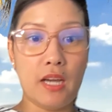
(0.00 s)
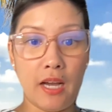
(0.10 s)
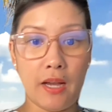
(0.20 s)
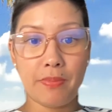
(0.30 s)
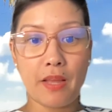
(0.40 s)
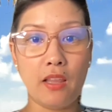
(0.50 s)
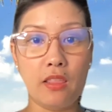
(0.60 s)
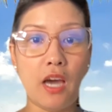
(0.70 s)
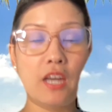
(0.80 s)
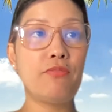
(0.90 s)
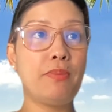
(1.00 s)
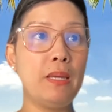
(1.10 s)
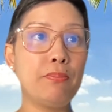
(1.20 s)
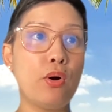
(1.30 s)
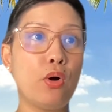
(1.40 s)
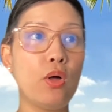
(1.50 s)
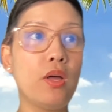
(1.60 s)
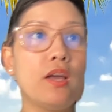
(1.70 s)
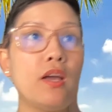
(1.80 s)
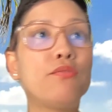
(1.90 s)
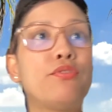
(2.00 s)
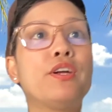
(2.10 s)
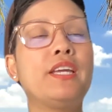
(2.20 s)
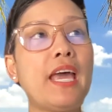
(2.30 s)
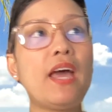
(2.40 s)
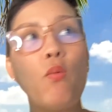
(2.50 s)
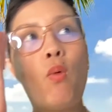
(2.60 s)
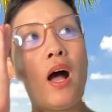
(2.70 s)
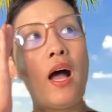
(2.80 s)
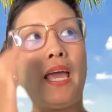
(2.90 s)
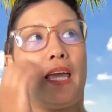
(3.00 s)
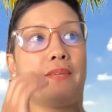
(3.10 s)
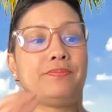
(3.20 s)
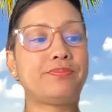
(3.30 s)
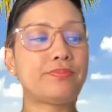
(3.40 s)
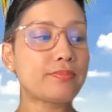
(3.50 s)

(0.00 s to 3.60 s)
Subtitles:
A lot of people forget why